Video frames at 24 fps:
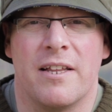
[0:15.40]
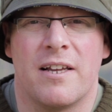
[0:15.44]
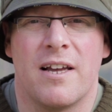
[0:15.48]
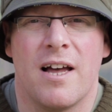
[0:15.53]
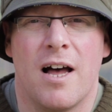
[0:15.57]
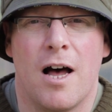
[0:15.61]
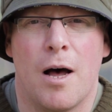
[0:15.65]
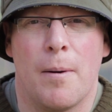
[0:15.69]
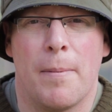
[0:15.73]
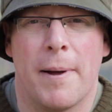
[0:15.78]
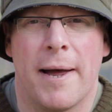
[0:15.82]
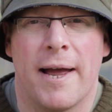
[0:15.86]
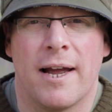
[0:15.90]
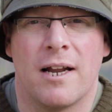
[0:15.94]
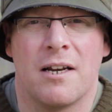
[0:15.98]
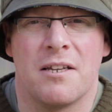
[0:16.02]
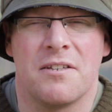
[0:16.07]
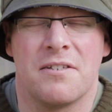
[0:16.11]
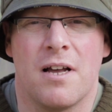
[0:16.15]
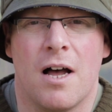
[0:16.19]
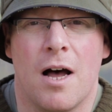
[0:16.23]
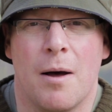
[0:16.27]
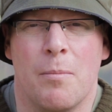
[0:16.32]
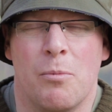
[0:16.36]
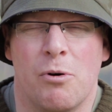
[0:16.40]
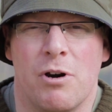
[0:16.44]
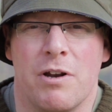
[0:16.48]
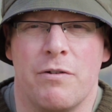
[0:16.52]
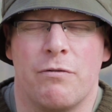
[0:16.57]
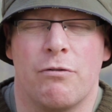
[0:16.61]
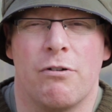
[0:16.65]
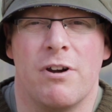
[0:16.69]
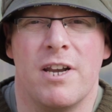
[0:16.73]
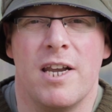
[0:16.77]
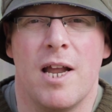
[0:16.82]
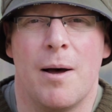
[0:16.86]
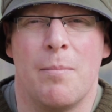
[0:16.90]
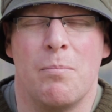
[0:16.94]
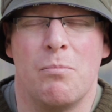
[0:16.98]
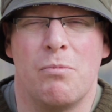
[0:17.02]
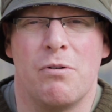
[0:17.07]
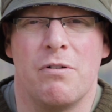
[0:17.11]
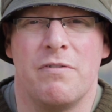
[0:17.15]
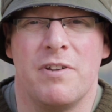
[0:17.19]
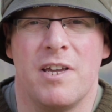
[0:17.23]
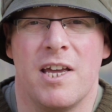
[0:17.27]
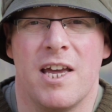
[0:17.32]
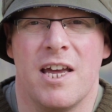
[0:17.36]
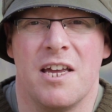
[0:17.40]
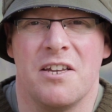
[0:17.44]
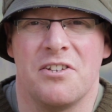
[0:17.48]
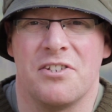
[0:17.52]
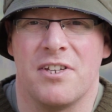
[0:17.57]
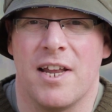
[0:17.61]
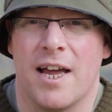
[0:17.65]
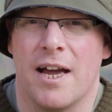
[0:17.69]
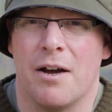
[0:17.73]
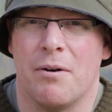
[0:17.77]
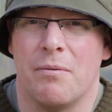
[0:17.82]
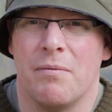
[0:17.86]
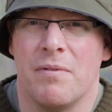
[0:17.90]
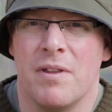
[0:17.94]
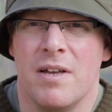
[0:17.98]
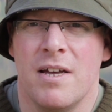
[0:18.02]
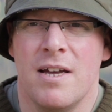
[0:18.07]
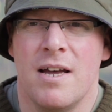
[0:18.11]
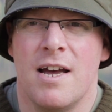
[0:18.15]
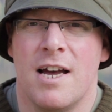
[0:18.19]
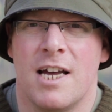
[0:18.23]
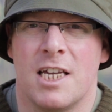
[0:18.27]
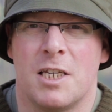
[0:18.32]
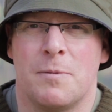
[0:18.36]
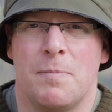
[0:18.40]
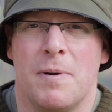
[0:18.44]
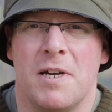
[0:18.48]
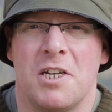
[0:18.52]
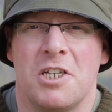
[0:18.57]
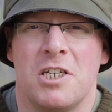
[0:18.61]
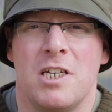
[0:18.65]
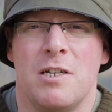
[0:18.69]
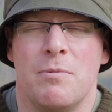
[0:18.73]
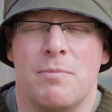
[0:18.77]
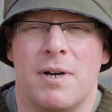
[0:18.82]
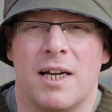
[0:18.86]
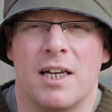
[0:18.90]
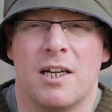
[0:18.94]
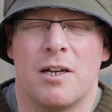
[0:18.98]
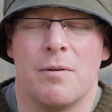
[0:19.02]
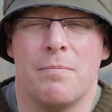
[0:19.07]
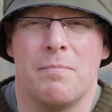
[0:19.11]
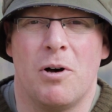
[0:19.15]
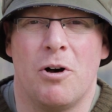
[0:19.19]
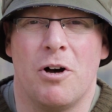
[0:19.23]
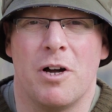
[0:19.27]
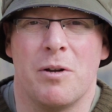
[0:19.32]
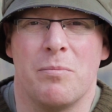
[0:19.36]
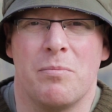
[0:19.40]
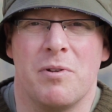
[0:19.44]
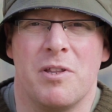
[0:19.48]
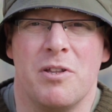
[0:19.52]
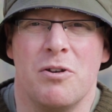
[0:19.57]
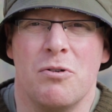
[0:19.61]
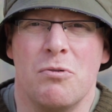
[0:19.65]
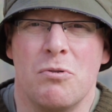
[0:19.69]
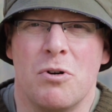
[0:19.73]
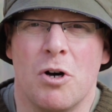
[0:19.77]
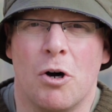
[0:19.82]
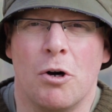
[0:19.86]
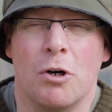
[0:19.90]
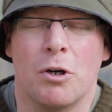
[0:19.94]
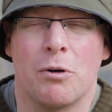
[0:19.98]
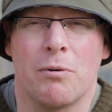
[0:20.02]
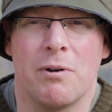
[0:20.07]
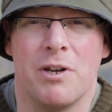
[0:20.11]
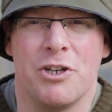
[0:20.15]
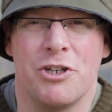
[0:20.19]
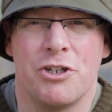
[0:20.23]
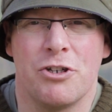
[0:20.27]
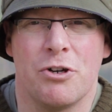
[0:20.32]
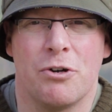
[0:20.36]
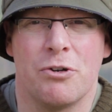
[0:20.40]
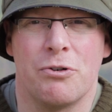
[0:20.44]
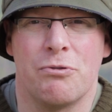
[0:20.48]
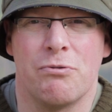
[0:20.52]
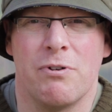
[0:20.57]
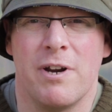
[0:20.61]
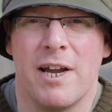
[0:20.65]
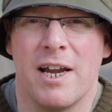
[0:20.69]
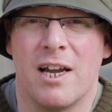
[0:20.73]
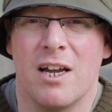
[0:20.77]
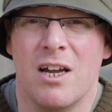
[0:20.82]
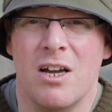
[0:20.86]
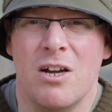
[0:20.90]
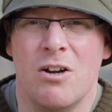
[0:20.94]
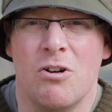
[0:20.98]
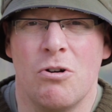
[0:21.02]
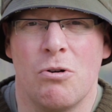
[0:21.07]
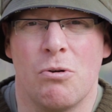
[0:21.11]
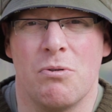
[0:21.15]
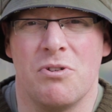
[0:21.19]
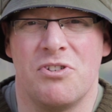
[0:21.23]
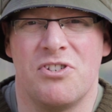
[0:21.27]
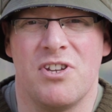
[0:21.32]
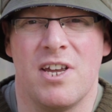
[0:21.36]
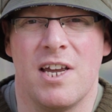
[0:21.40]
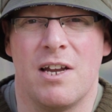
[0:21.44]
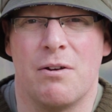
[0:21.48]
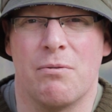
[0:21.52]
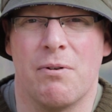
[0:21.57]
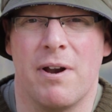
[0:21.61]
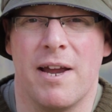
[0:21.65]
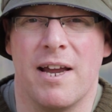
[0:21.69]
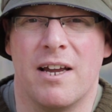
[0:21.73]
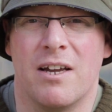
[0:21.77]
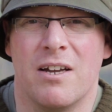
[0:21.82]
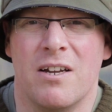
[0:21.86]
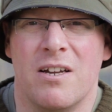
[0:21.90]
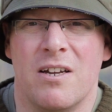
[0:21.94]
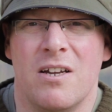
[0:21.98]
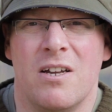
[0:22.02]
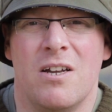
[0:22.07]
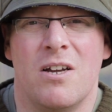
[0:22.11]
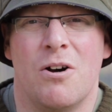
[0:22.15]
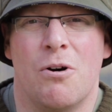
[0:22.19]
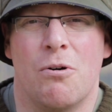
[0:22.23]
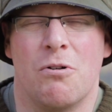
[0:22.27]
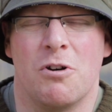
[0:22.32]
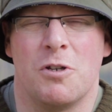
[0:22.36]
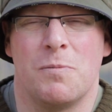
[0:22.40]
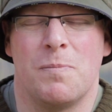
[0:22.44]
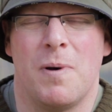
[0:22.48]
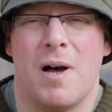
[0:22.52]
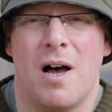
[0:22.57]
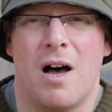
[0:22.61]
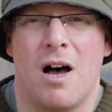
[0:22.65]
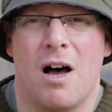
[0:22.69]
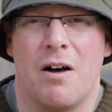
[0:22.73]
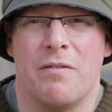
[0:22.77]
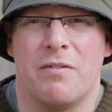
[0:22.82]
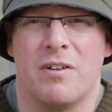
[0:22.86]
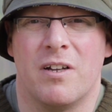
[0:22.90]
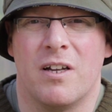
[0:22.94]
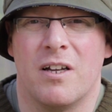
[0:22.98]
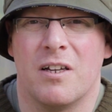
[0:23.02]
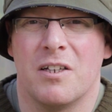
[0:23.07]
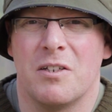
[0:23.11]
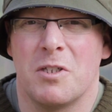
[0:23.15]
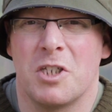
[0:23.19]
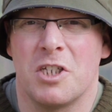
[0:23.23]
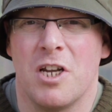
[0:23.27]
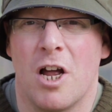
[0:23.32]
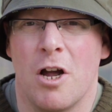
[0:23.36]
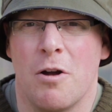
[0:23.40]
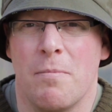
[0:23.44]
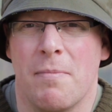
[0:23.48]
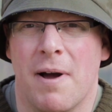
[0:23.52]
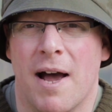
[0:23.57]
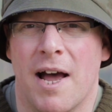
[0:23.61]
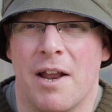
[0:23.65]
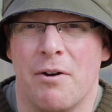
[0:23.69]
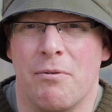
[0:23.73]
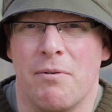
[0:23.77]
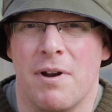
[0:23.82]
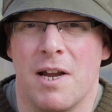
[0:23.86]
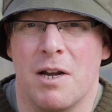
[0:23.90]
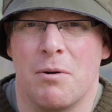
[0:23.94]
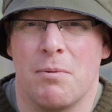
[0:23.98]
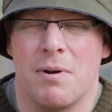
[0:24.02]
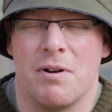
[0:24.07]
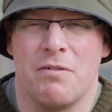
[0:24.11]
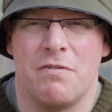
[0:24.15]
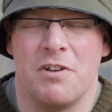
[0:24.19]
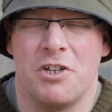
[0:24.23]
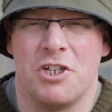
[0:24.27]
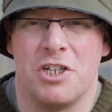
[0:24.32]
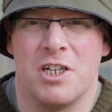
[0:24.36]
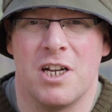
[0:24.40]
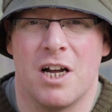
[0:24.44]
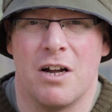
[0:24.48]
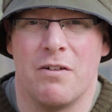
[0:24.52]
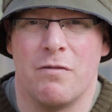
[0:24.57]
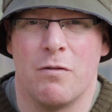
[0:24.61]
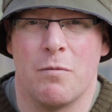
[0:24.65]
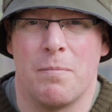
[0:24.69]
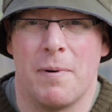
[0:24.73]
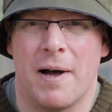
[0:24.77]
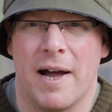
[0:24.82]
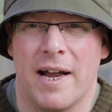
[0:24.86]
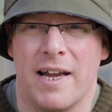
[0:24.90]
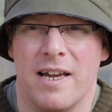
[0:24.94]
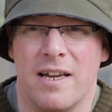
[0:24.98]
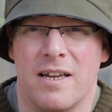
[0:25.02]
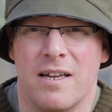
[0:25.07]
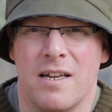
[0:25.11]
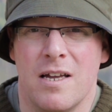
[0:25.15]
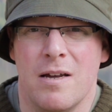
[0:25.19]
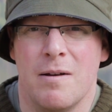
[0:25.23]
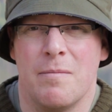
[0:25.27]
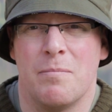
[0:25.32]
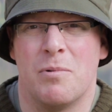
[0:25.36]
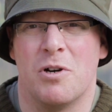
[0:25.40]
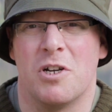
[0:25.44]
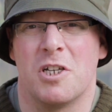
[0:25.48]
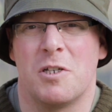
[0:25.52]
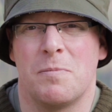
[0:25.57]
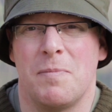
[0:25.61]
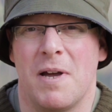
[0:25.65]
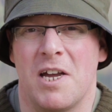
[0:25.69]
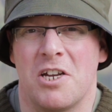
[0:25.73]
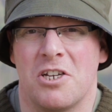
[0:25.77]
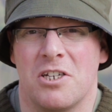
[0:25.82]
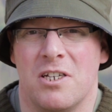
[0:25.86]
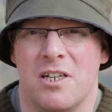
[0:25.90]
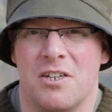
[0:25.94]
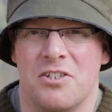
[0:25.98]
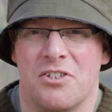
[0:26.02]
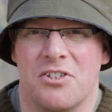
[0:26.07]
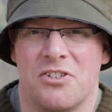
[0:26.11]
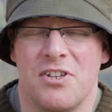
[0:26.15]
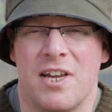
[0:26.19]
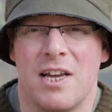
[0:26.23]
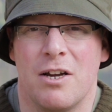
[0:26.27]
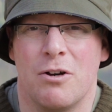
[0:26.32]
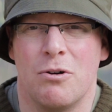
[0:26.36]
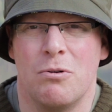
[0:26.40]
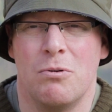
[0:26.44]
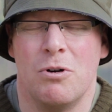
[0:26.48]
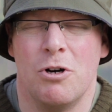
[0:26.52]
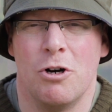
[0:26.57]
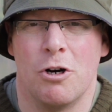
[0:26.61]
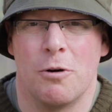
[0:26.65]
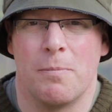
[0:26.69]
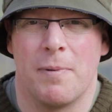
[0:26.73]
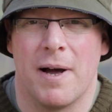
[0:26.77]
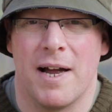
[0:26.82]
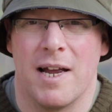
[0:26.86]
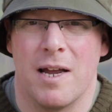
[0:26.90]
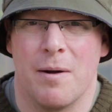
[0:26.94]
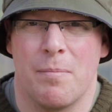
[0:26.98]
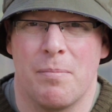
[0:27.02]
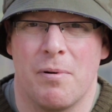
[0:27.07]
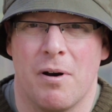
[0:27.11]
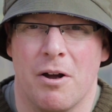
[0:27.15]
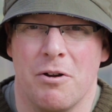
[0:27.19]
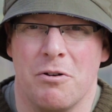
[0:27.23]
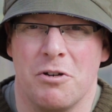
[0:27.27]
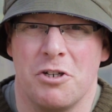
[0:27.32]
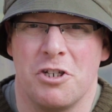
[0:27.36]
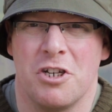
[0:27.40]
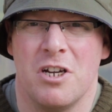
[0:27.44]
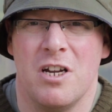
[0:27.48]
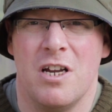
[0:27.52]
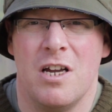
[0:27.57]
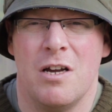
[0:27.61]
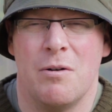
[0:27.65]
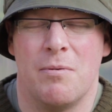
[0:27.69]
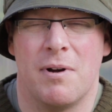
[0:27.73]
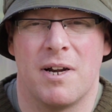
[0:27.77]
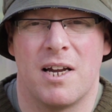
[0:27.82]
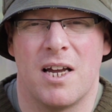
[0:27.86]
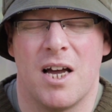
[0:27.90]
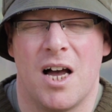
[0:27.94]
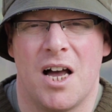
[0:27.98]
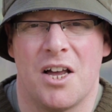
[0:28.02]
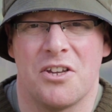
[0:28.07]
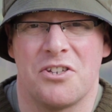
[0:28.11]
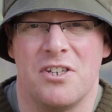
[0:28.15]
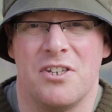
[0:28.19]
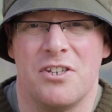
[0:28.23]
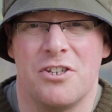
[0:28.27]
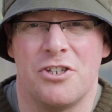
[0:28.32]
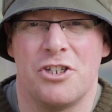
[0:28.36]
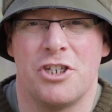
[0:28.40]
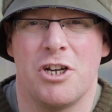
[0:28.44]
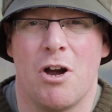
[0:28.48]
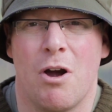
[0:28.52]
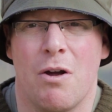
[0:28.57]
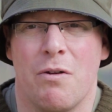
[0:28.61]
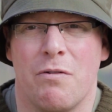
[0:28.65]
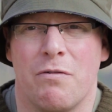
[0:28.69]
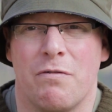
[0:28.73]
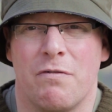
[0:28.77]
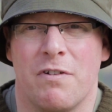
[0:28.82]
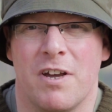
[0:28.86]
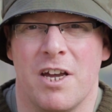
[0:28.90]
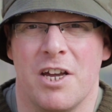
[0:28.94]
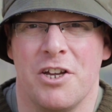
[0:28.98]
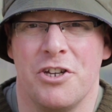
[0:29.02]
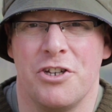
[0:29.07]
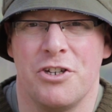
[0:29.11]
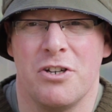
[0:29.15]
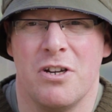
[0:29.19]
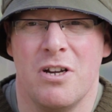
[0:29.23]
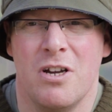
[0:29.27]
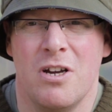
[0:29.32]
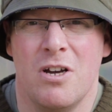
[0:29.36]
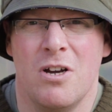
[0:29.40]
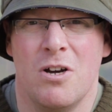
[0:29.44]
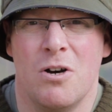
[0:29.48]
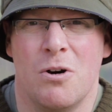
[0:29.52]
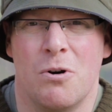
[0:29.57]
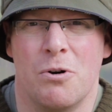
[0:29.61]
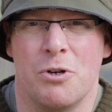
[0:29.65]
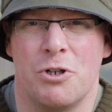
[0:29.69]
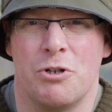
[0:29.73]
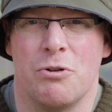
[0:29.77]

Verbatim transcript: the carp angler's armoury for a number of years now, especially when combined with the all-conquering chod rig or a zig rig, or as part of a snowman rig when fishing over bait, but especially as a single hook bait approach when casting shown fish, or